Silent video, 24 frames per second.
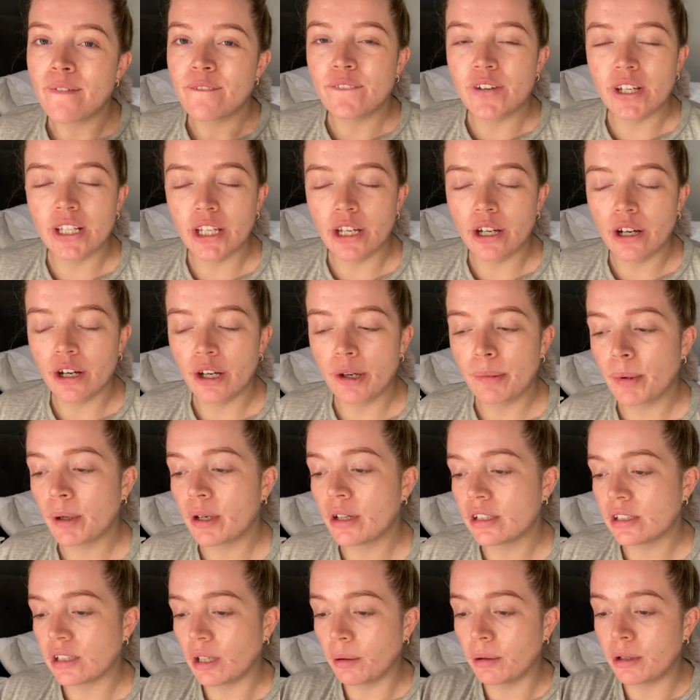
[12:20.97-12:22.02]
video
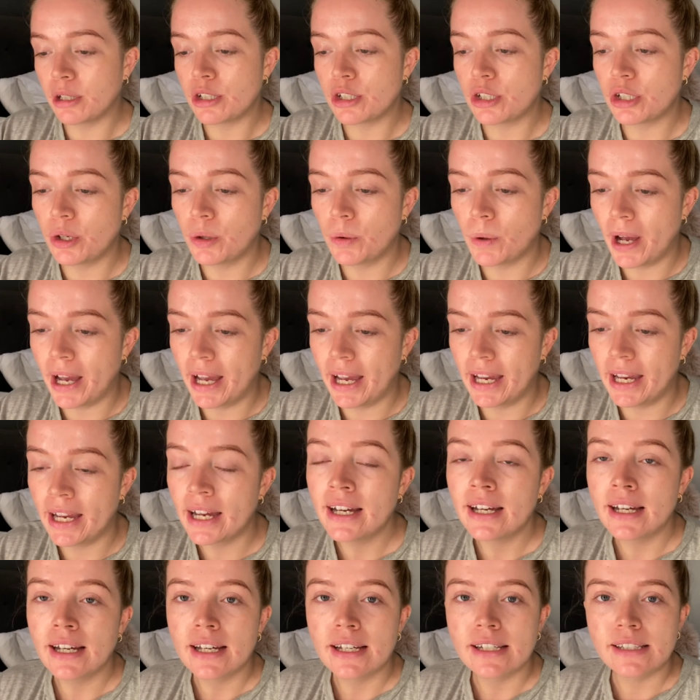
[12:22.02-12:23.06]
because I'm going to do a
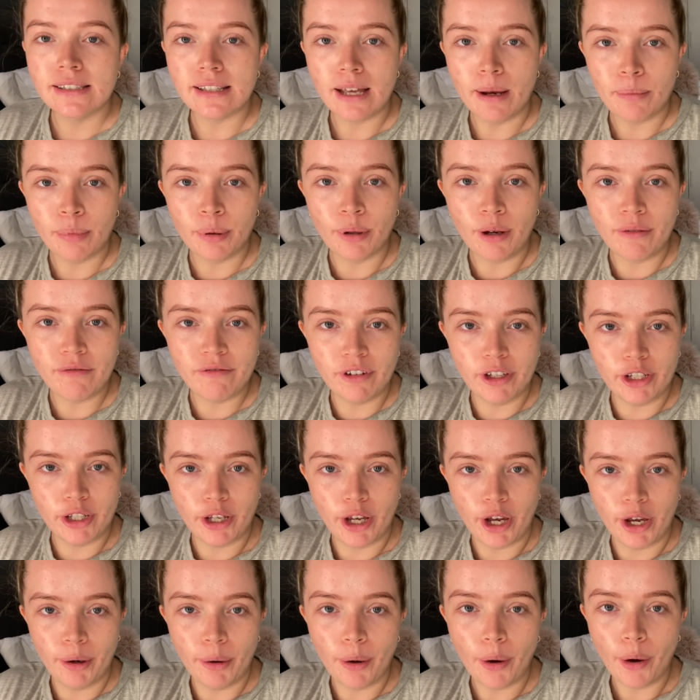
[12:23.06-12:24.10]
separate
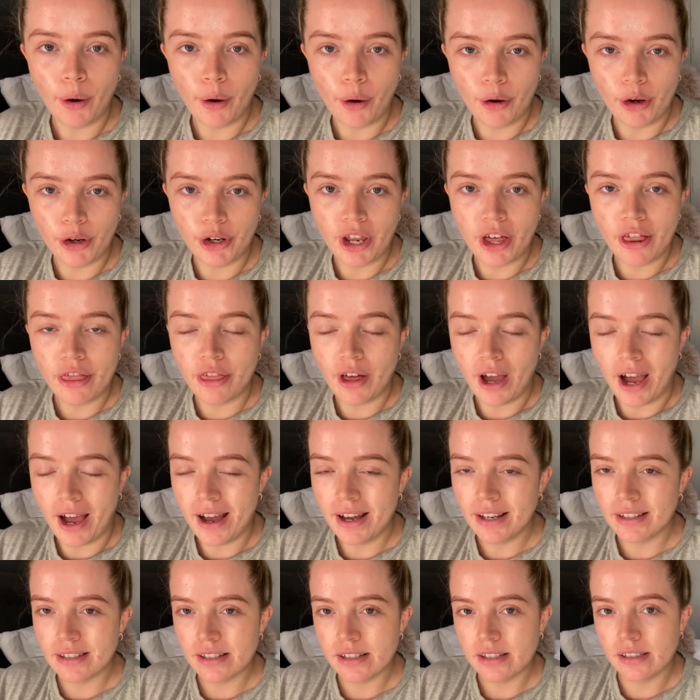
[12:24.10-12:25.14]
video on
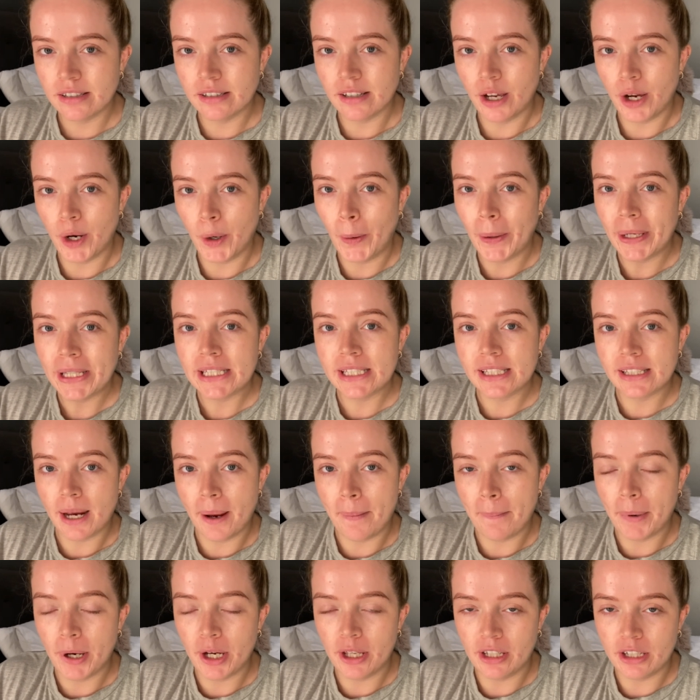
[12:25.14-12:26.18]
that. So
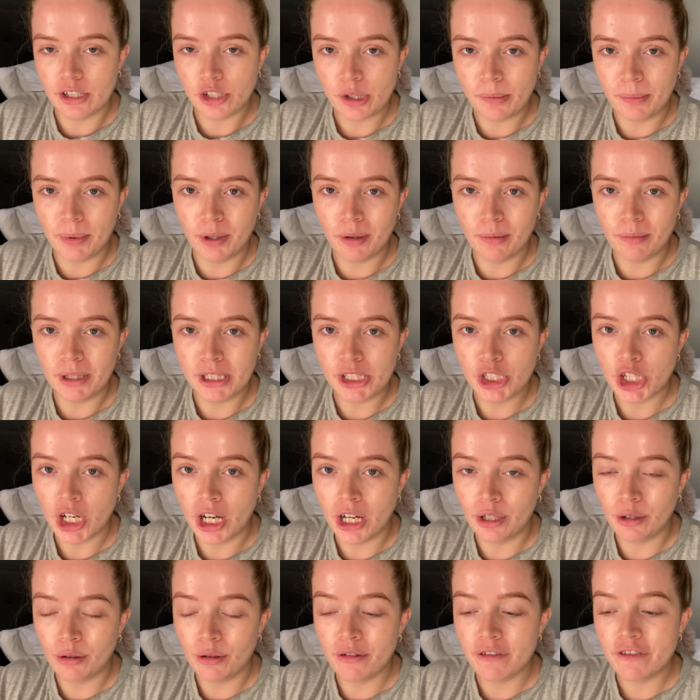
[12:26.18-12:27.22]
stand by, that should be on my
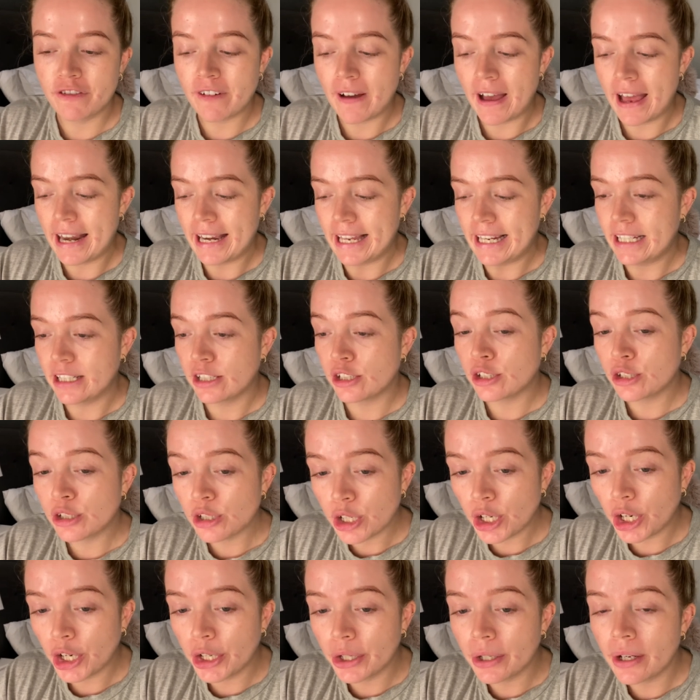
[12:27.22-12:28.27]
channel fairly
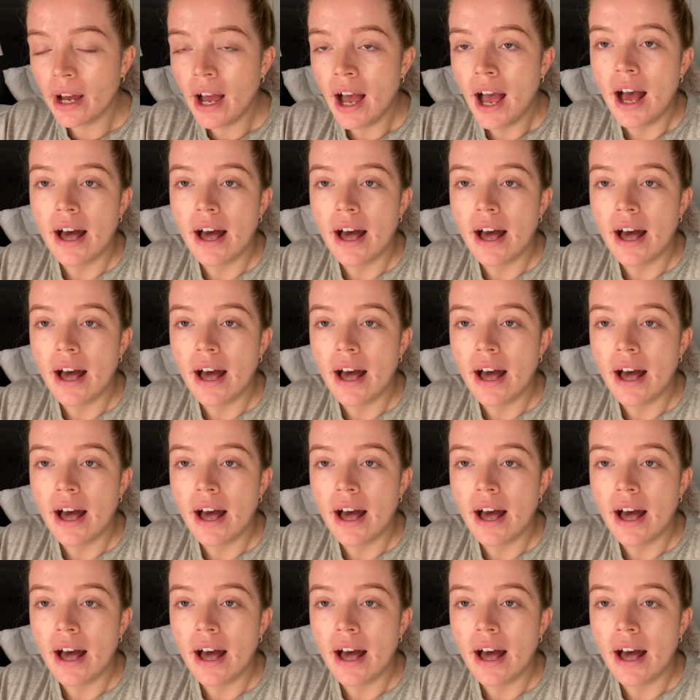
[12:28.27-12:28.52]
soon.